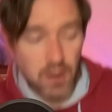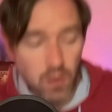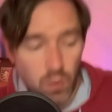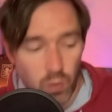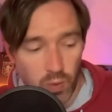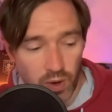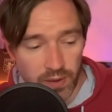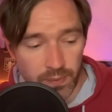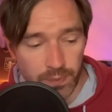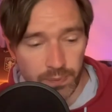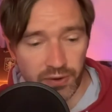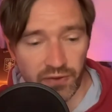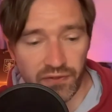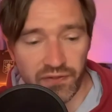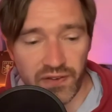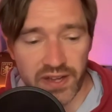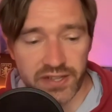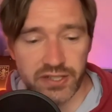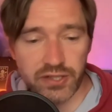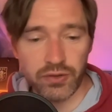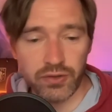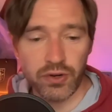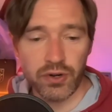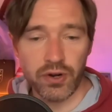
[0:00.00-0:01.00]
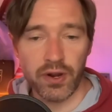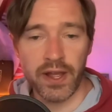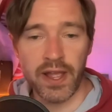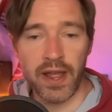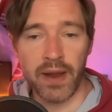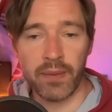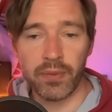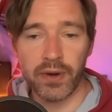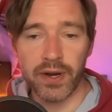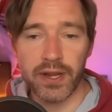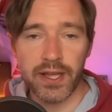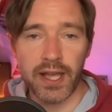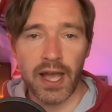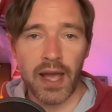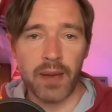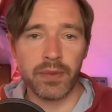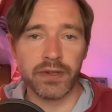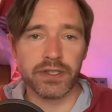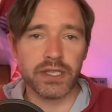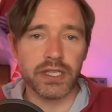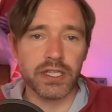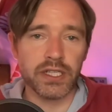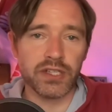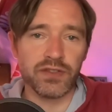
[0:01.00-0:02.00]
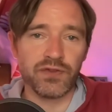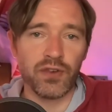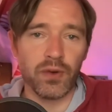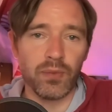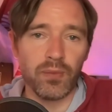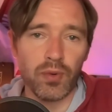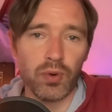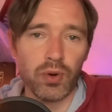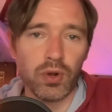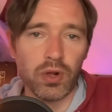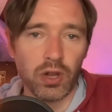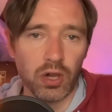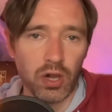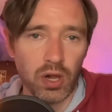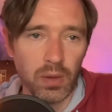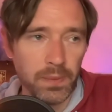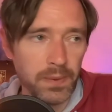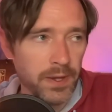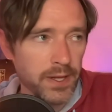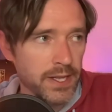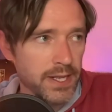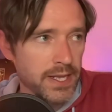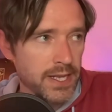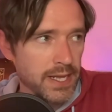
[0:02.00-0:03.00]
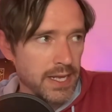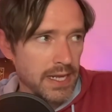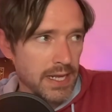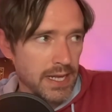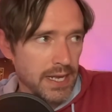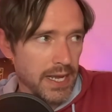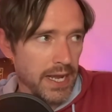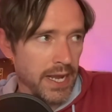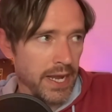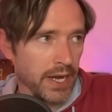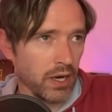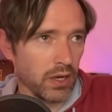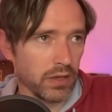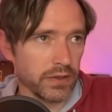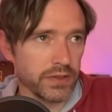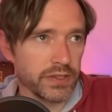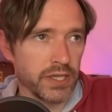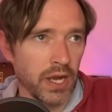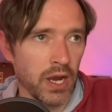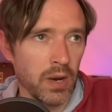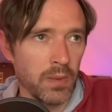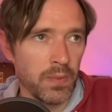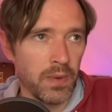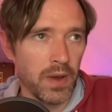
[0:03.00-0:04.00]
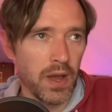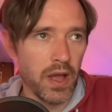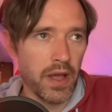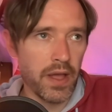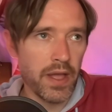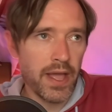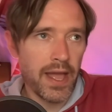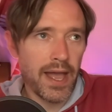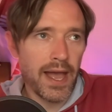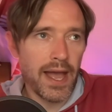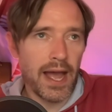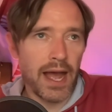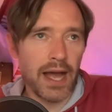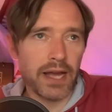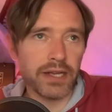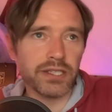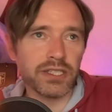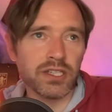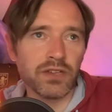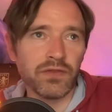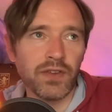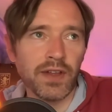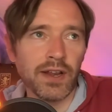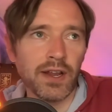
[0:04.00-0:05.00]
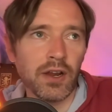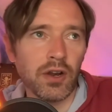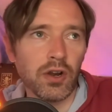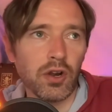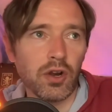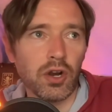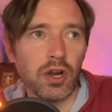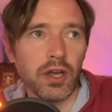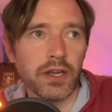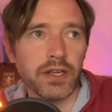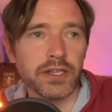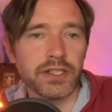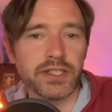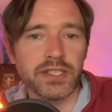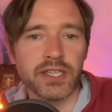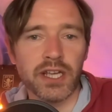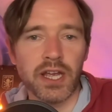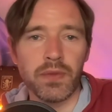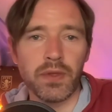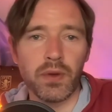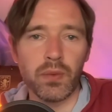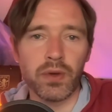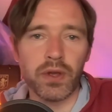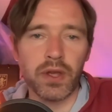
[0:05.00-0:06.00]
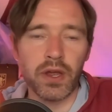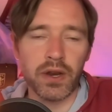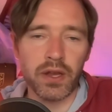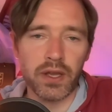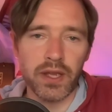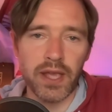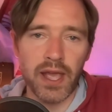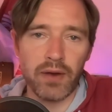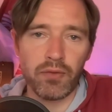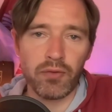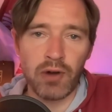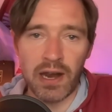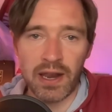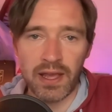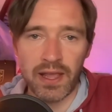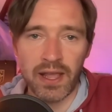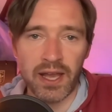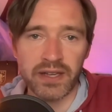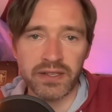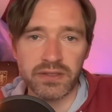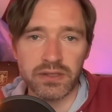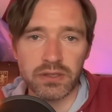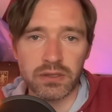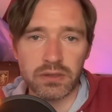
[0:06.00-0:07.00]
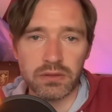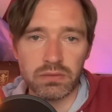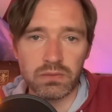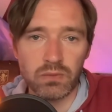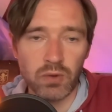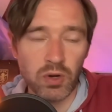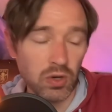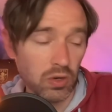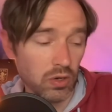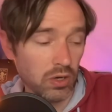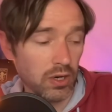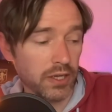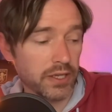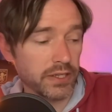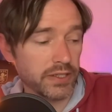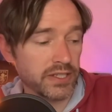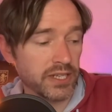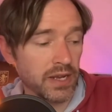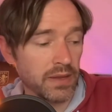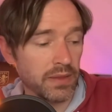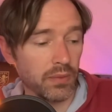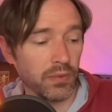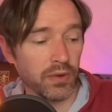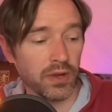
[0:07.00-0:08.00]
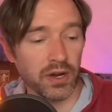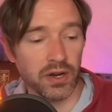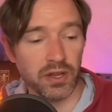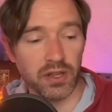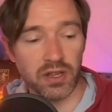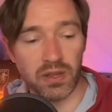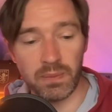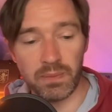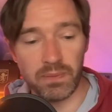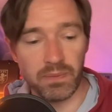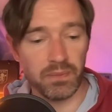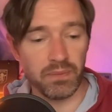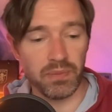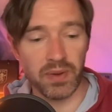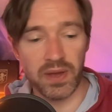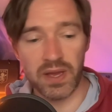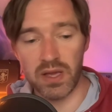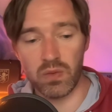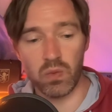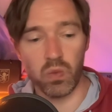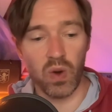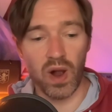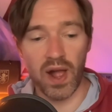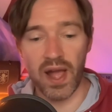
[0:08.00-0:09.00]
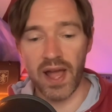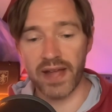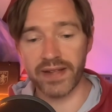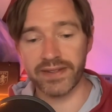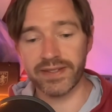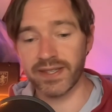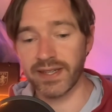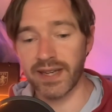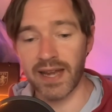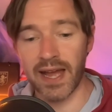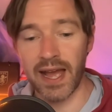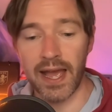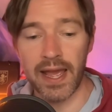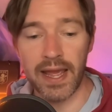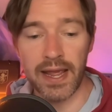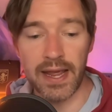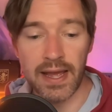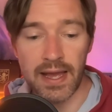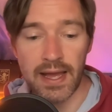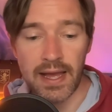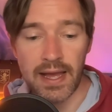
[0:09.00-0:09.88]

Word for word: When Professor Unai Emery came into this football club in October, Aston Villa looked like a team that were going to get relegated. We looked like a team that were going to be where today